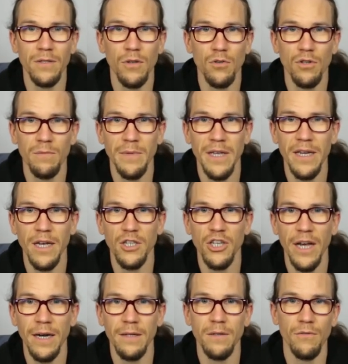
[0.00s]
social media
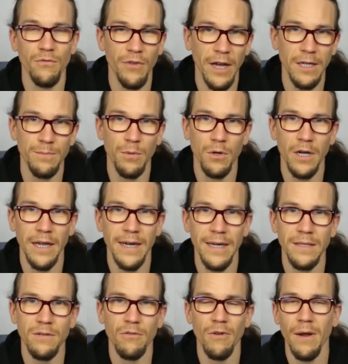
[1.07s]
channels on Facebook and
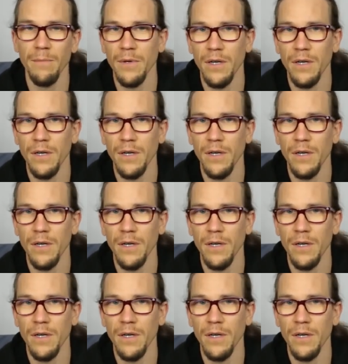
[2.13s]
Instagram,